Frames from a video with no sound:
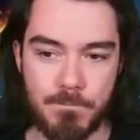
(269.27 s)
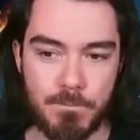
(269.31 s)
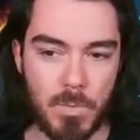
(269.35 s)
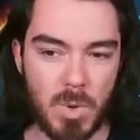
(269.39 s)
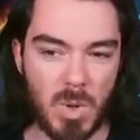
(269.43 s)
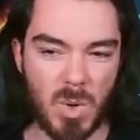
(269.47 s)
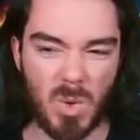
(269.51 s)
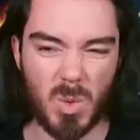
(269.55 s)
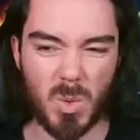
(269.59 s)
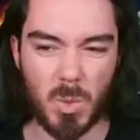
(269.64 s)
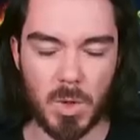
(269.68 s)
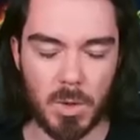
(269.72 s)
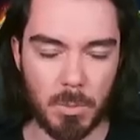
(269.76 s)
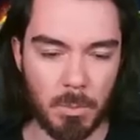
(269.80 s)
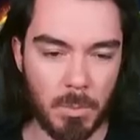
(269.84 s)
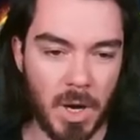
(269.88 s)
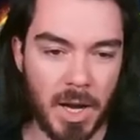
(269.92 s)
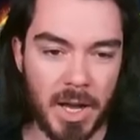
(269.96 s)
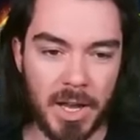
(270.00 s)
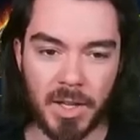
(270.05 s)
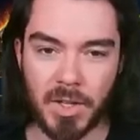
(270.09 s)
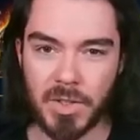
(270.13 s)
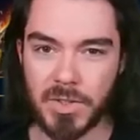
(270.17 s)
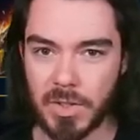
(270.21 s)
We're
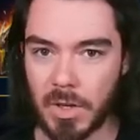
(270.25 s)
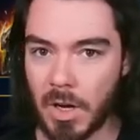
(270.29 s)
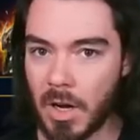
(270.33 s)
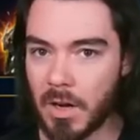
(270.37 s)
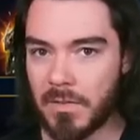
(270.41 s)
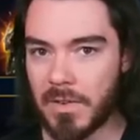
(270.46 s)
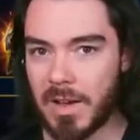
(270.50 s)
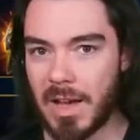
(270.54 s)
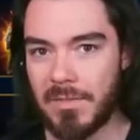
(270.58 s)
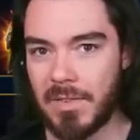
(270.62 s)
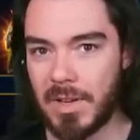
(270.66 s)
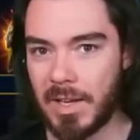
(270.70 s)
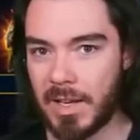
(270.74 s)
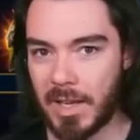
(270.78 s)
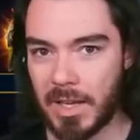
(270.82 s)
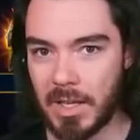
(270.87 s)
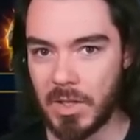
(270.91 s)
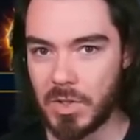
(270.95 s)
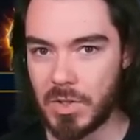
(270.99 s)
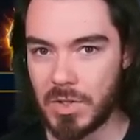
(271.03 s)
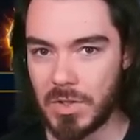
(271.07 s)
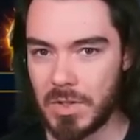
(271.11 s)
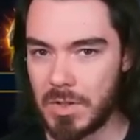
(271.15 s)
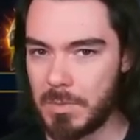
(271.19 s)
miles off having
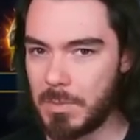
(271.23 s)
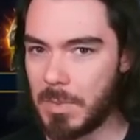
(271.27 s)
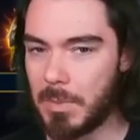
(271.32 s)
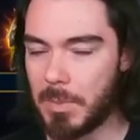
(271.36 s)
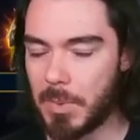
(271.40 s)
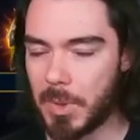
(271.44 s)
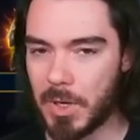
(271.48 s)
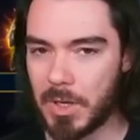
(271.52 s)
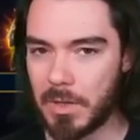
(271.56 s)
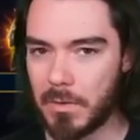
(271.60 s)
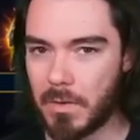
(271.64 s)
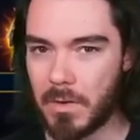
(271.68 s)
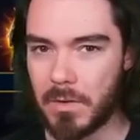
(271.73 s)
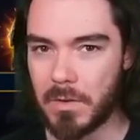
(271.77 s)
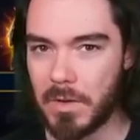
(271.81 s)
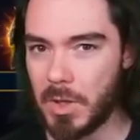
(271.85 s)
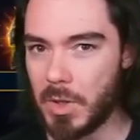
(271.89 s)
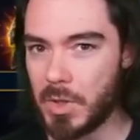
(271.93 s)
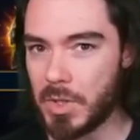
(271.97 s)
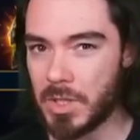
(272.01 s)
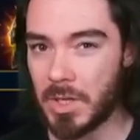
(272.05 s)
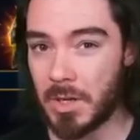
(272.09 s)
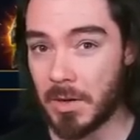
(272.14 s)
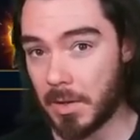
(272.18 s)
ancients be part of a
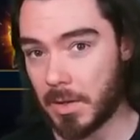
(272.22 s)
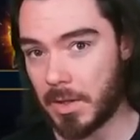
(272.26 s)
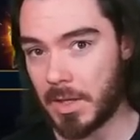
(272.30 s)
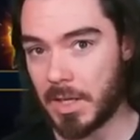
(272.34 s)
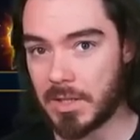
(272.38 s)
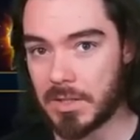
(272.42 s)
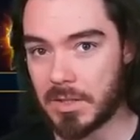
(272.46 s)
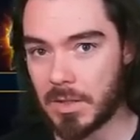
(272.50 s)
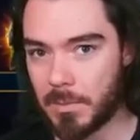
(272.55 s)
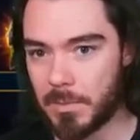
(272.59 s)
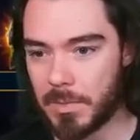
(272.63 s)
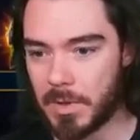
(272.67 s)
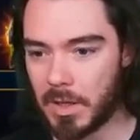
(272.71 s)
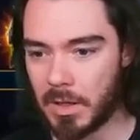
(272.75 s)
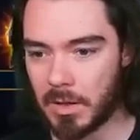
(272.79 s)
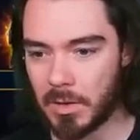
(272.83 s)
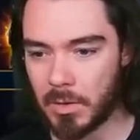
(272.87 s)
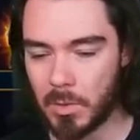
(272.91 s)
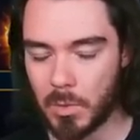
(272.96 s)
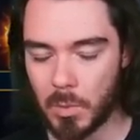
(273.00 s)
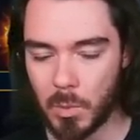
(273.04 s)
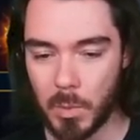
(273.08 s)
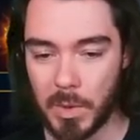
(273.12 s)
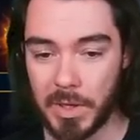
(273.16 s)
fusion unless
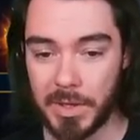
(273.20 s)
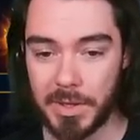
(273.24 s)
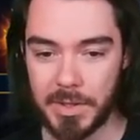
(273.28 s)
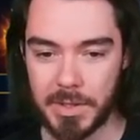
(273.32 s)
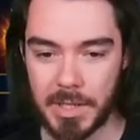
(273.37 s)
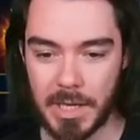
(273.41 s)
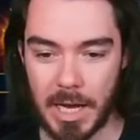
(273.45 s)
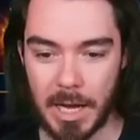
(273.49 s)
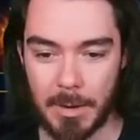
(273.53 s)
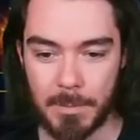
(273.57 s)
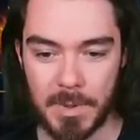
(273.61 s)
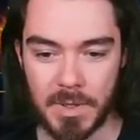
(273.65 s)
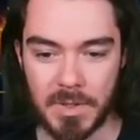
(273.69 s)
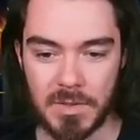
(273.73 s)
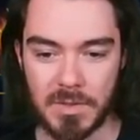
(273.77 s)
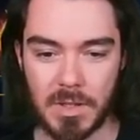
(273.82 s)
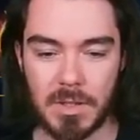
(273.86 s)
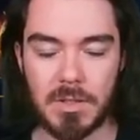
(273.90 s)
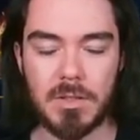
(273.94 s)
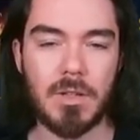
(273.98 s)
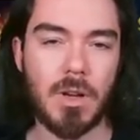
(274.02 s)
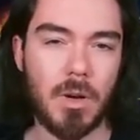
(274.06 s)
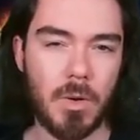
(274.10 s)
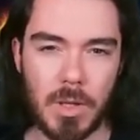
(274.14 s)
something weird happens
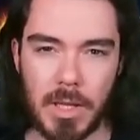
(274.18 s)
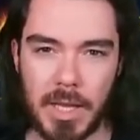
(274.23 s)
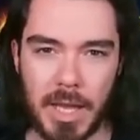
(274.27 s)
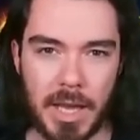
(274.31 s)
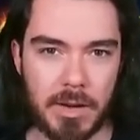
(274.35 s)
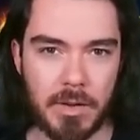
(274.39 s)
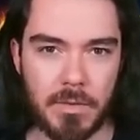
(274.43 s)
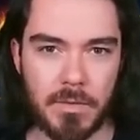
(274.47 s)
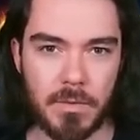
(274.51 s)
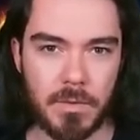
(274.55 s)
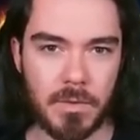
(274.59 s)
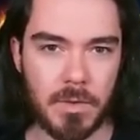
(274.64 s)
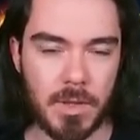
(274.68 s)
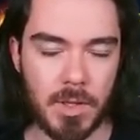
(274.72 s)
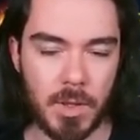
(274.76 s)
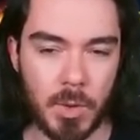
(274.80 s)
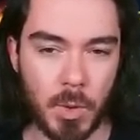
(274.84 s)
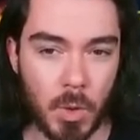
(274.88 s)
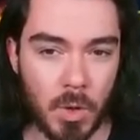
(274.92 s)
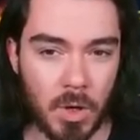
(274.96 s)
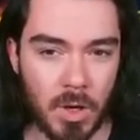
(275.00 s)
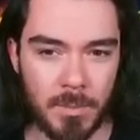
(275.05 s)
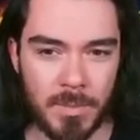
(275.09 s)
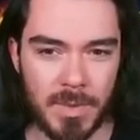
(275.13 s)
that's totally out of the
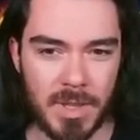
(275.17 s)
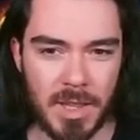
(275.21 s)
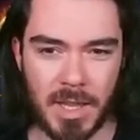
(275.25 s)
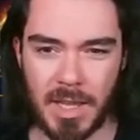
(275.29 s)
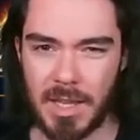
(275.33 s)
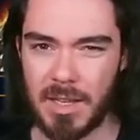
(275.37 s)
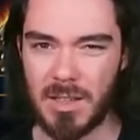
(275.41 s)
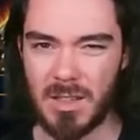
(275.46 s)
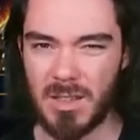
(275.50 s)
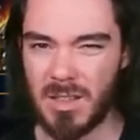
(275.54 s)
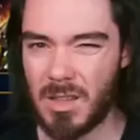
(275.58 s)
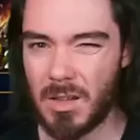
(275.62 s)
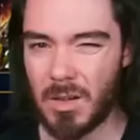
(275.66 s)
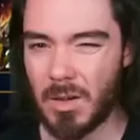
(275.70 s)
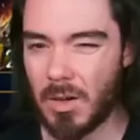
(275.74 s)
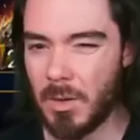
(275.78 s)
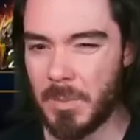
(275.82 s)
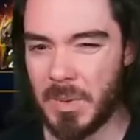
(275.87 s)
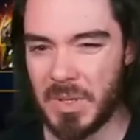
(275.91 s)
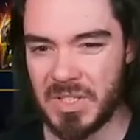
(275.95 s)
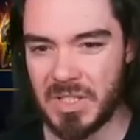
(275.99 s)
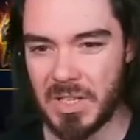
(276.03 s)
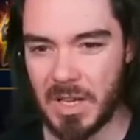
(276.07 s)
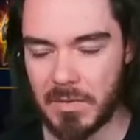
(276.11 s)
norm, that
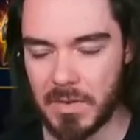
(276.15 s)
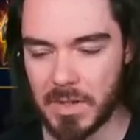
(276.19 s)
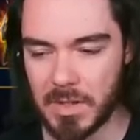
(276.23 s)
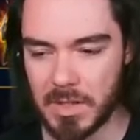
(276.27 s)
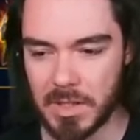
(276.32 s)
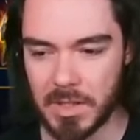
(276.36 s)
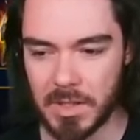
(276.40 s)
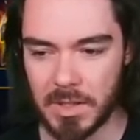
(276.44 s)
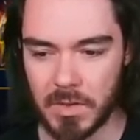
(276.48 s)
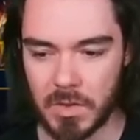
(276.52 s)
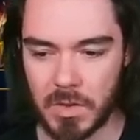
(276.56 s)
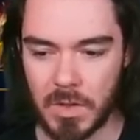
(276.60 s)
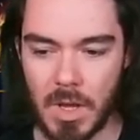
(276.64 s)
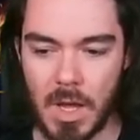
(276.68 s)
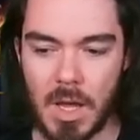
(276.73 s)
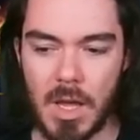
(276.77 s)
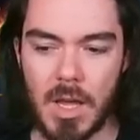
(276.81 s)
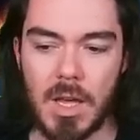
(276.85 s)
almost never does.